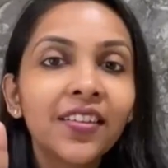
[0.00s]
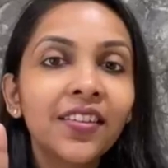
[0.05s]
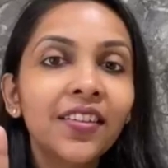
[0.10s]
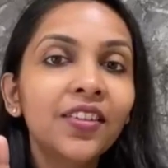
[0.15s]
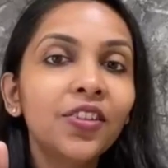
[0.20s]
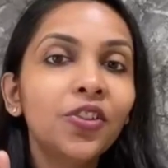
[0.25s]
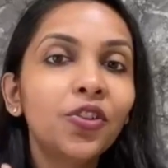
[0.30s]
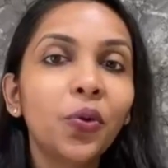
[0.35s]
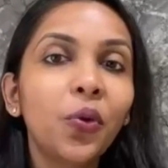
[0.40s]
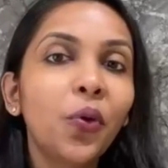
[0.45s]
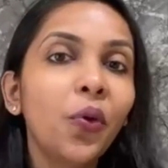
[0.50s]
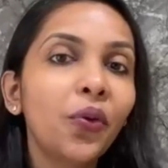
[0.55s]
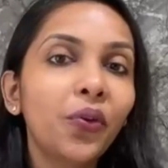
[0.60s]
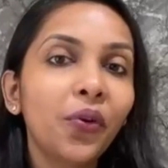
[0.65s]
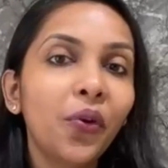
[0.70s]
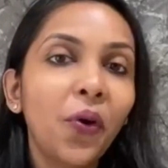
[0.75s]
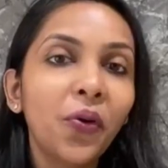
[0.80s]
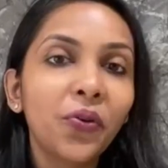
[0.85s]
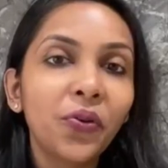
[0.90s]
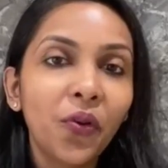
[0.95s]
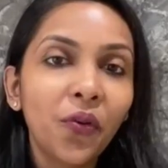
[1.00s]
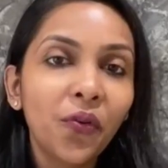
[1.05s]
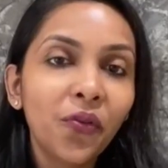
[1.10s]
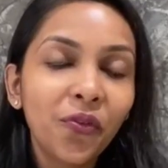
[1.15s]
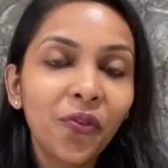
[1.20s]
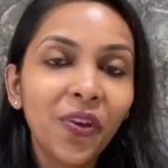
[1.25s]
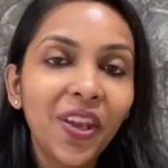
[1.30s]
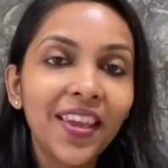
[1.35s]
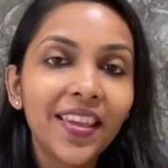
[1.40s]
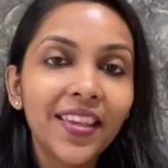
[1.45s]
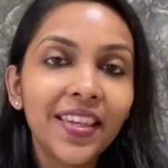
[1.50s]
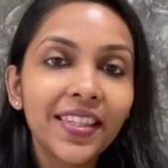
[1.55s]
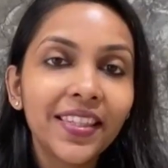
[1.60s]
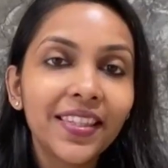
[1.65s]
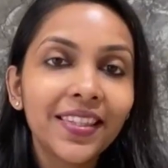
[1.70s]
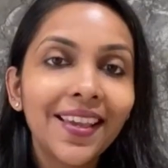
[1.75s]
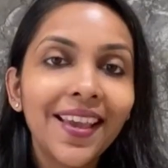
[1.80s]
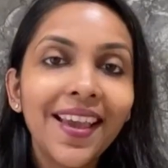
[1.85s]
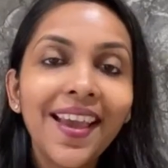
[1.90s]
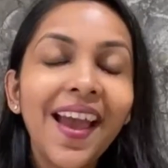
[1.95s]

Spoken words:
the door on your face